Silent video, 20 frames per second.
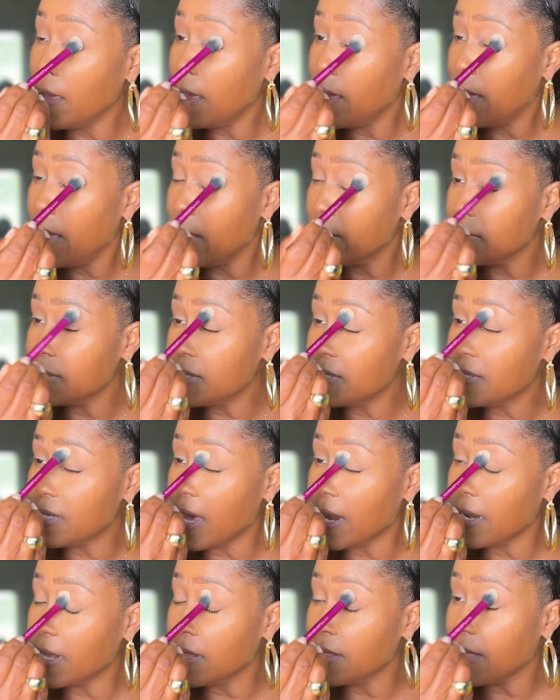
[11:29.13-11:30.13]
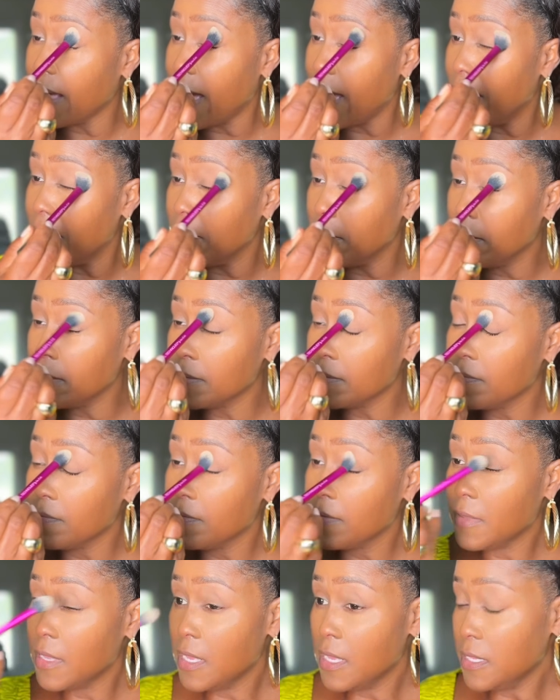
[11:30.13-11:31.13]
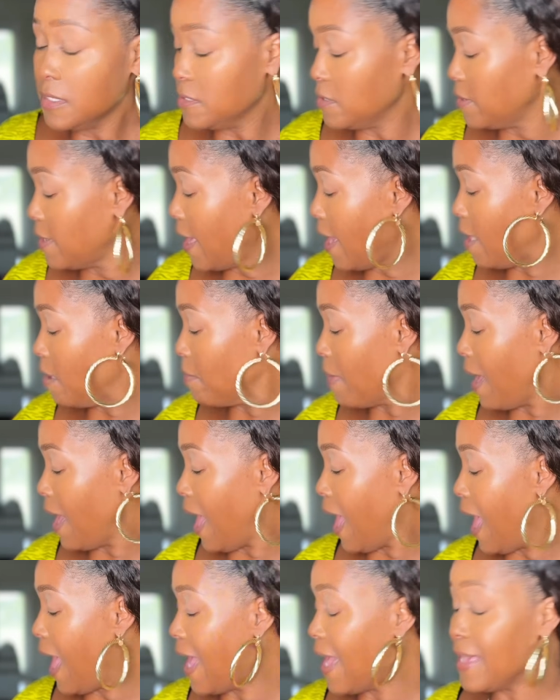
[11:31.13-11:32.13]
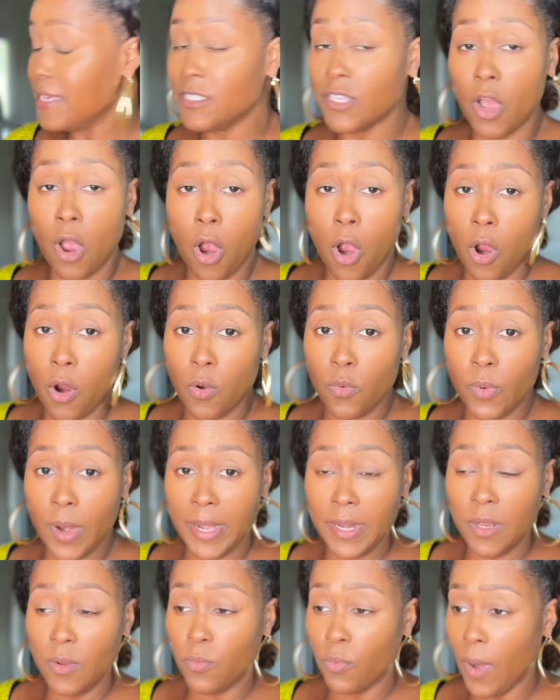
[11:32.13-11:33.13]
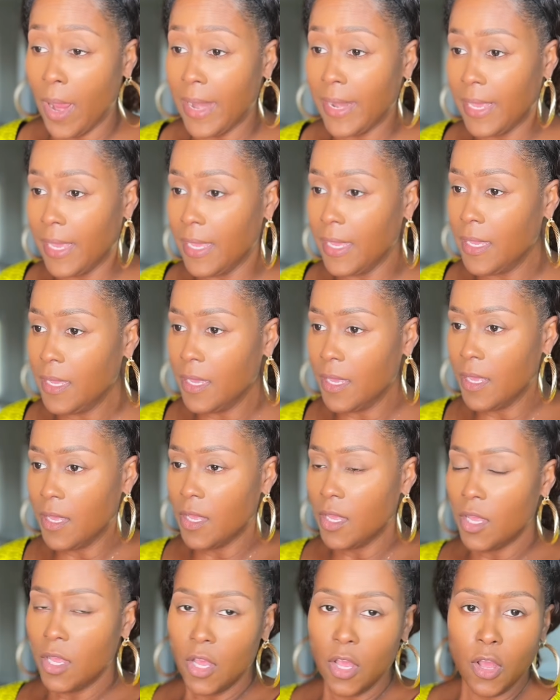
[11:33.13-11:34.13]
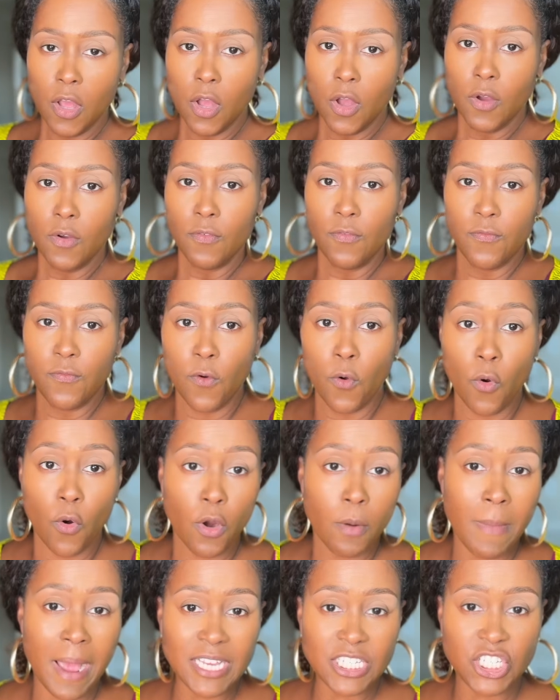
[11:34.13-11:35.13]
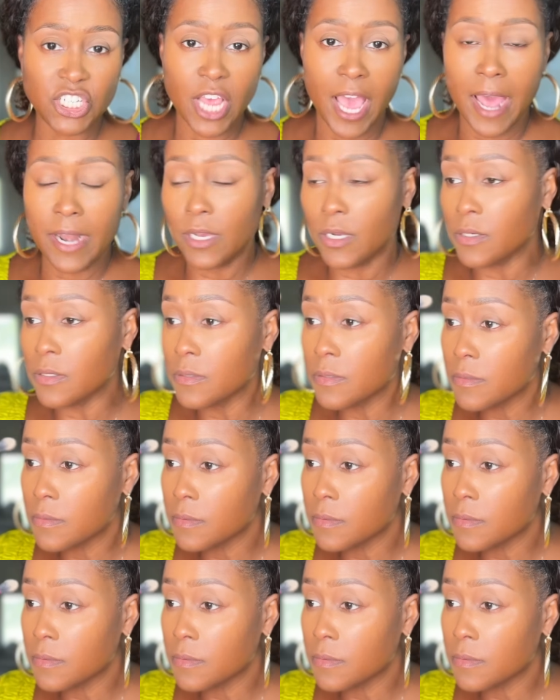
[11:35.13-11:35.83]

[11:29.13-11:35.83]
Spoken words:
and setting that. So now my eyes are already ready for my shadow.